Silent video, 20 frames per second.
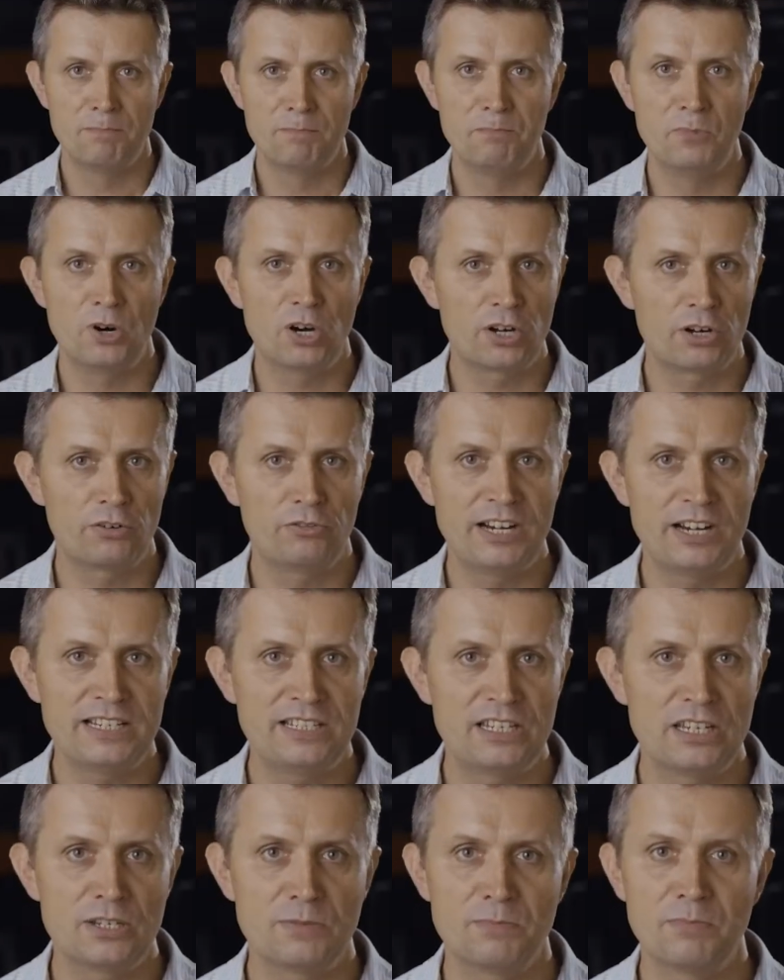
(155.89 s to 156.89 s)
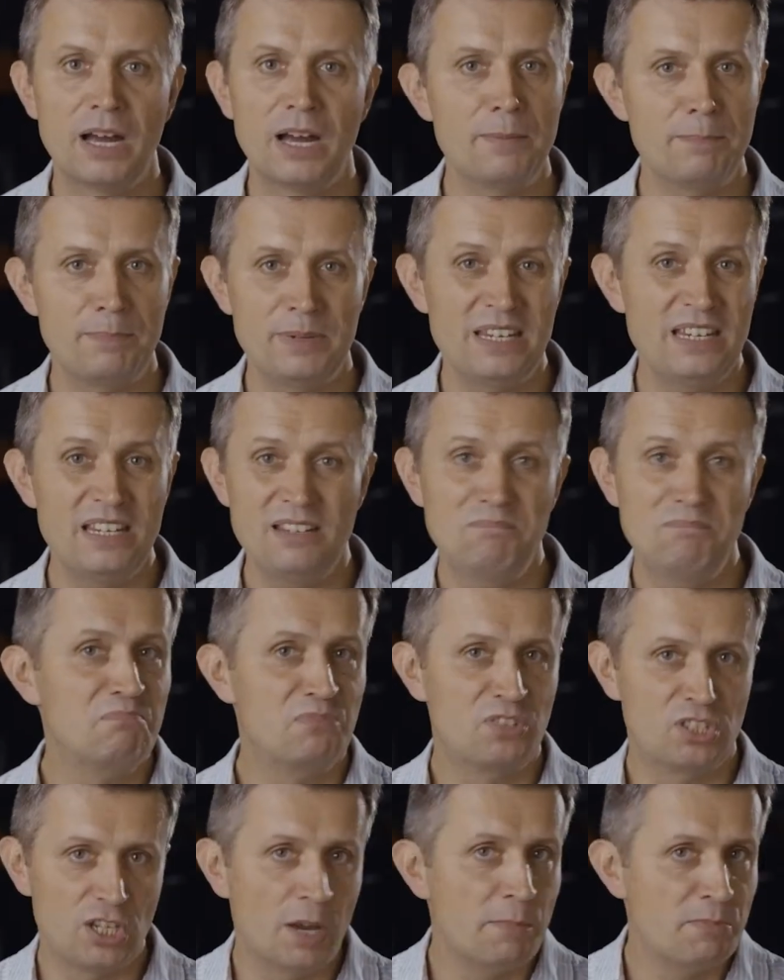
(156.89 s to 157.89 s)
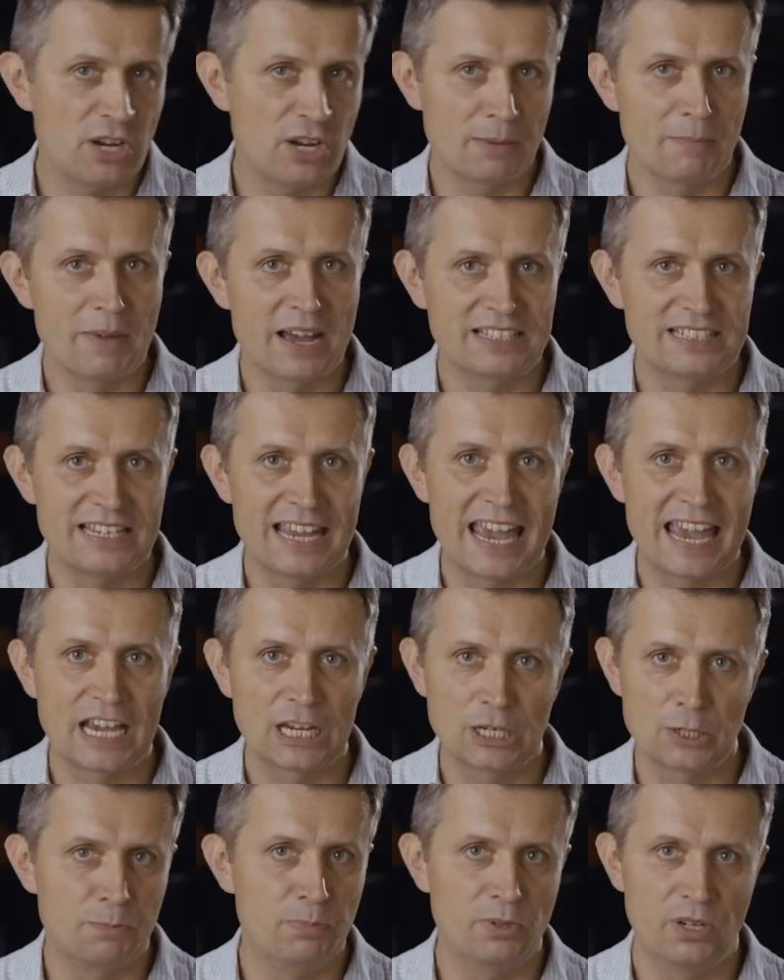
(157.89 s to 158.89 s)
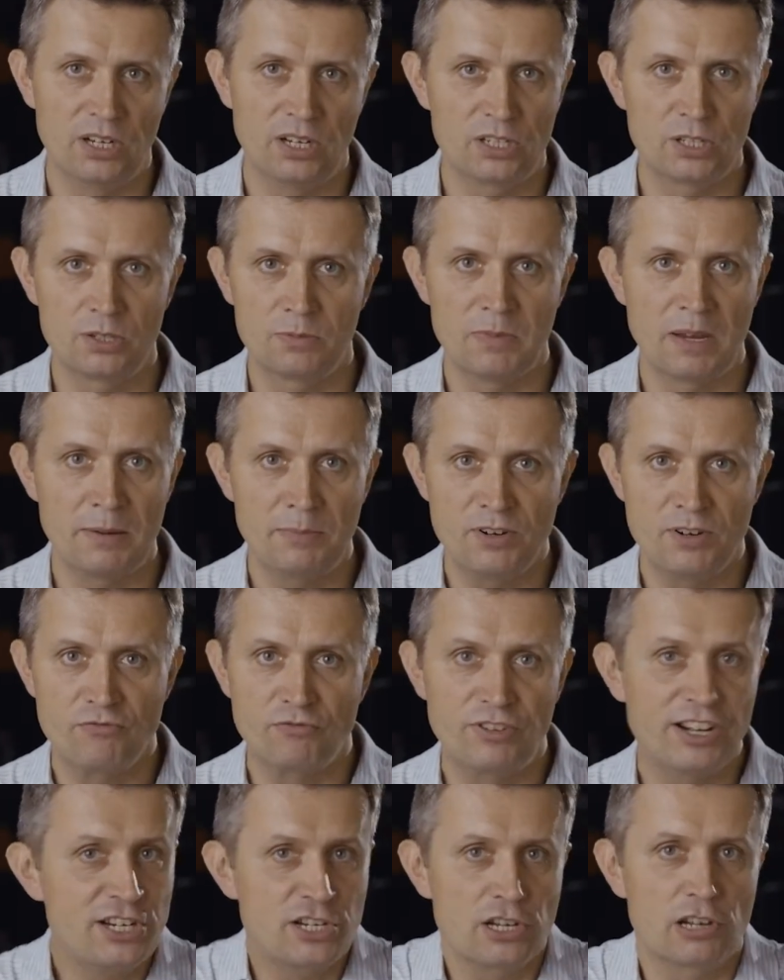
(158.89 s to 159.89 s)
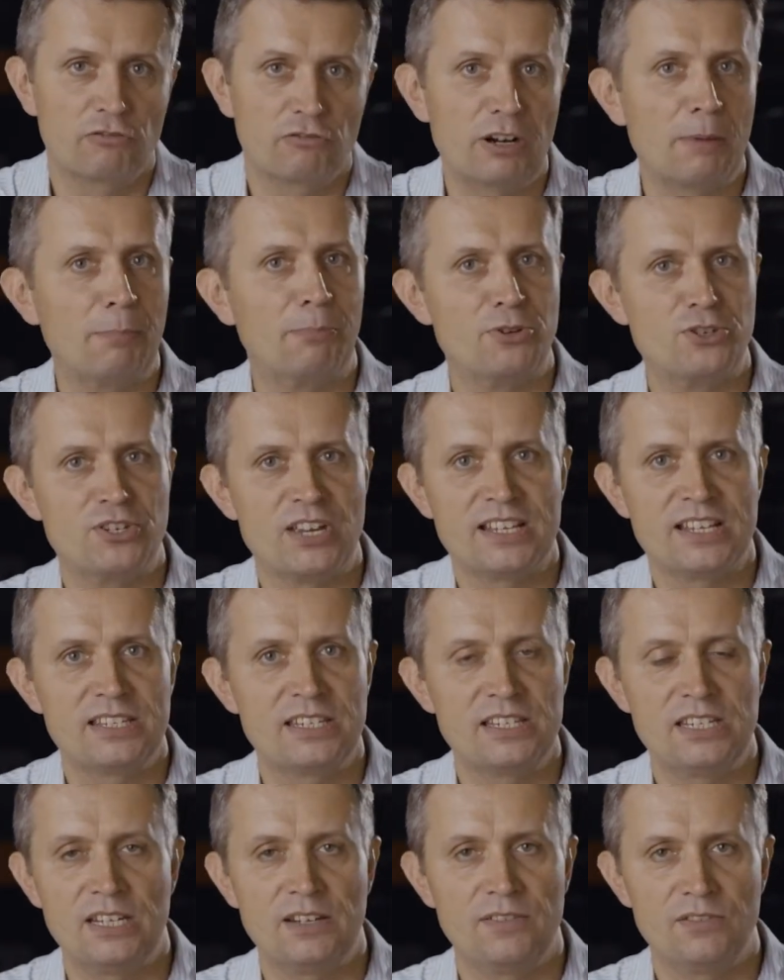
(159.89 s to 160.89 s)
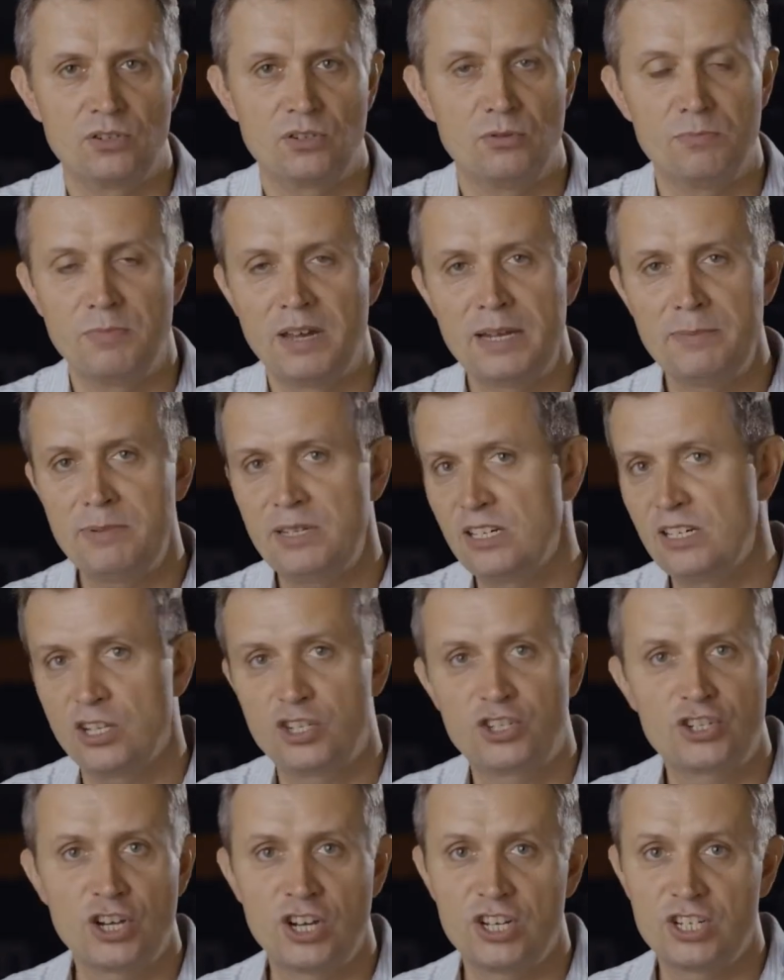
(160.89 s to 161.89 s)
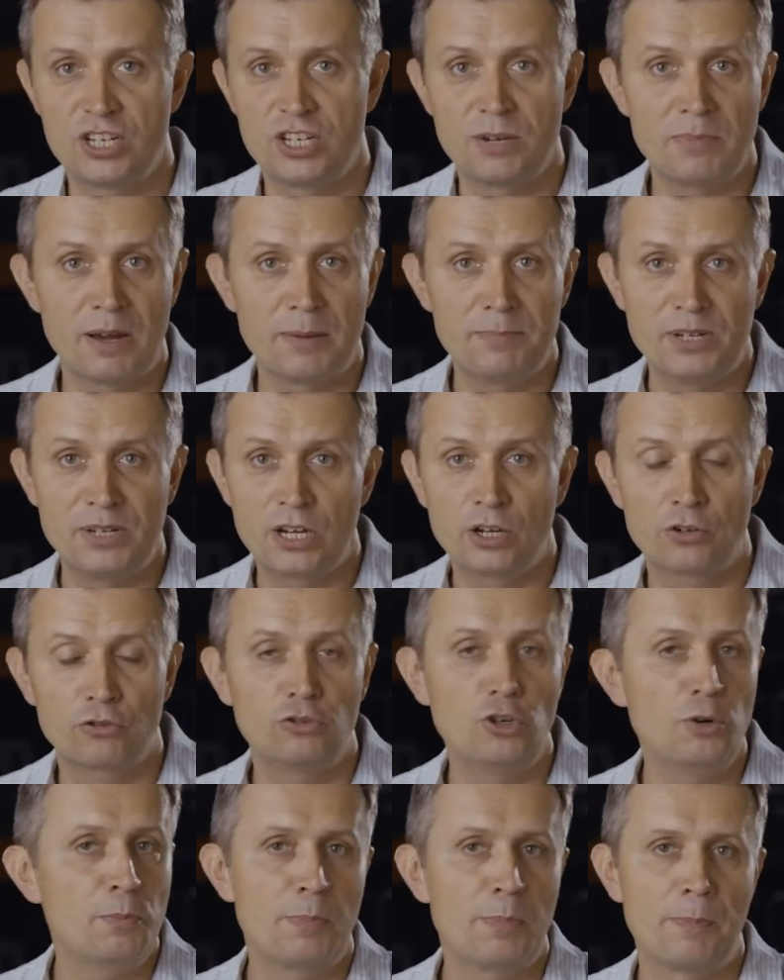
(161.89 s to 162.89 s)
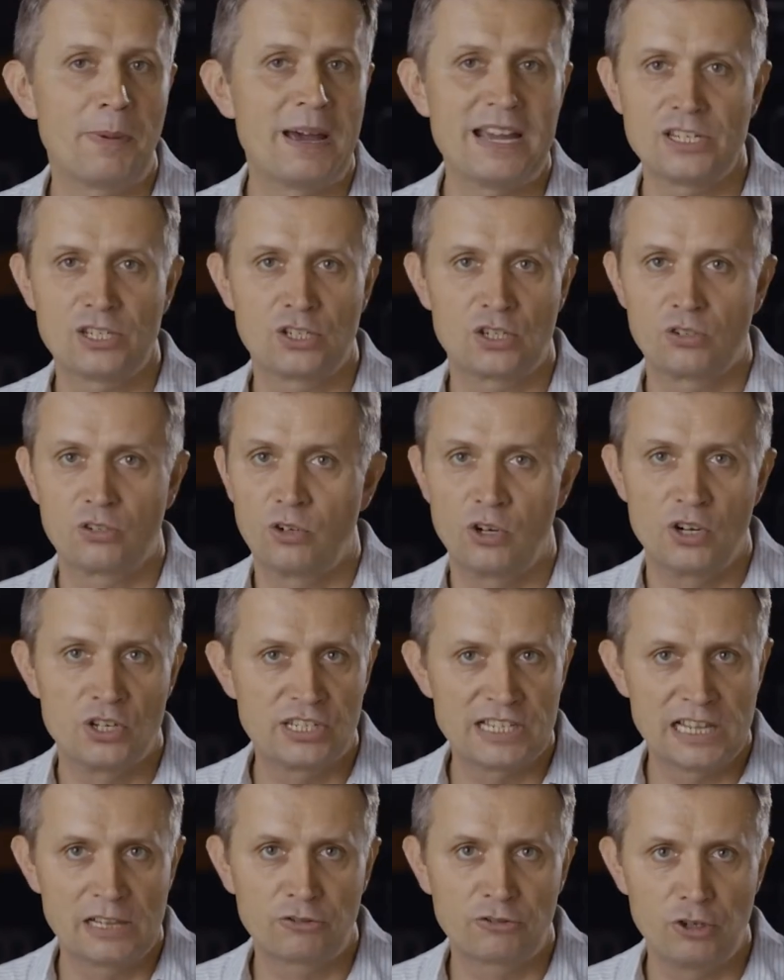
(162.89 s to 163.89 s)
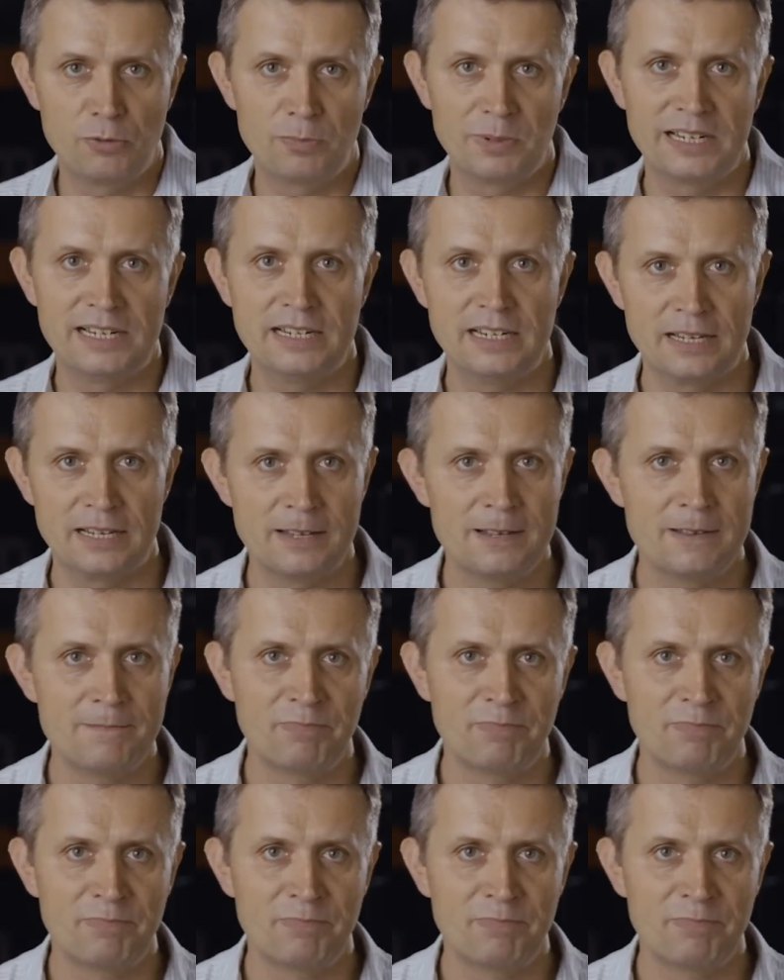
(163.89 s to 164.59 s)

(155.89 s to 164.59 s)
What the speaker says: Moderators might be subject matter experts, maybe regional representatives, or maybe in a church it might be a group pastor or a cell group leader.